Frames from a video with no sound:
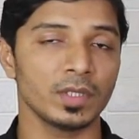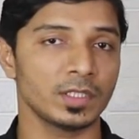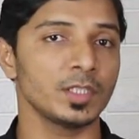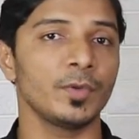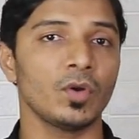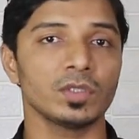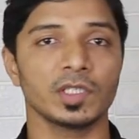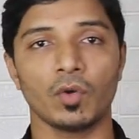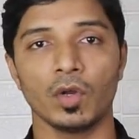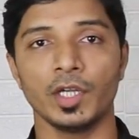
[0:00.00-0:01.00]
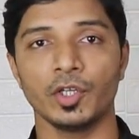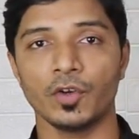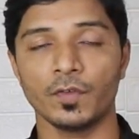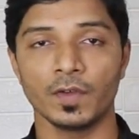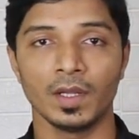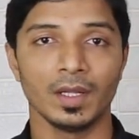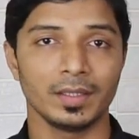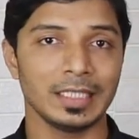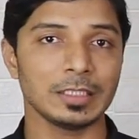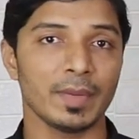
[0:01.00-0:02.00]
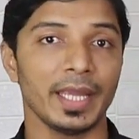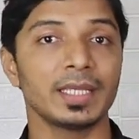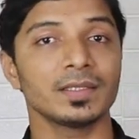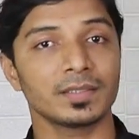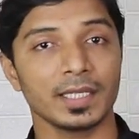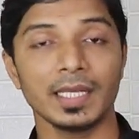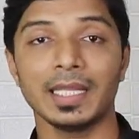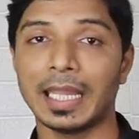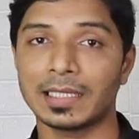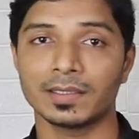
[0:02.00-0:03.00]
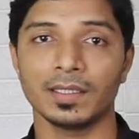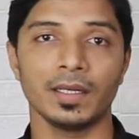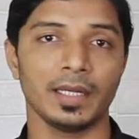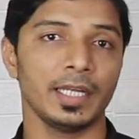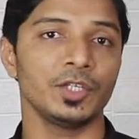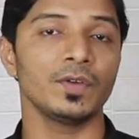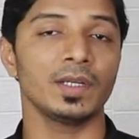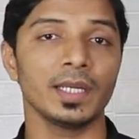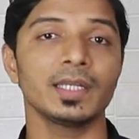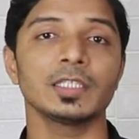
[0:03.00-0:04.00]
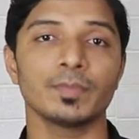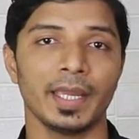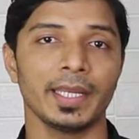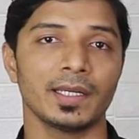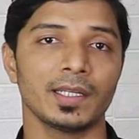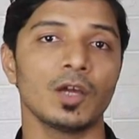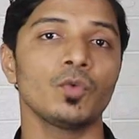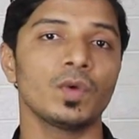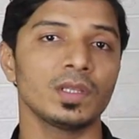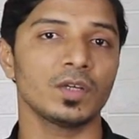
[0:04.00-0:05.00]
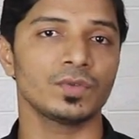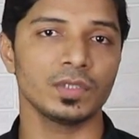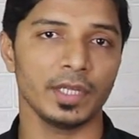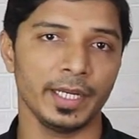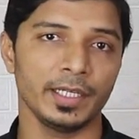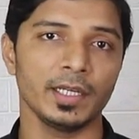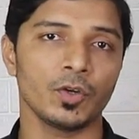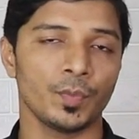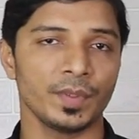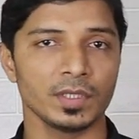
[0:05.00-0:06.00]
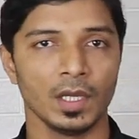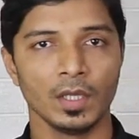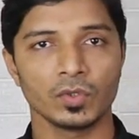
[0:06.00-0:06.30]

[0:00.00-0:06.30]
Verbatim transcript: This is because the quality of this mic is really excellent, and you will get this mic at around one thousand Indian rupees.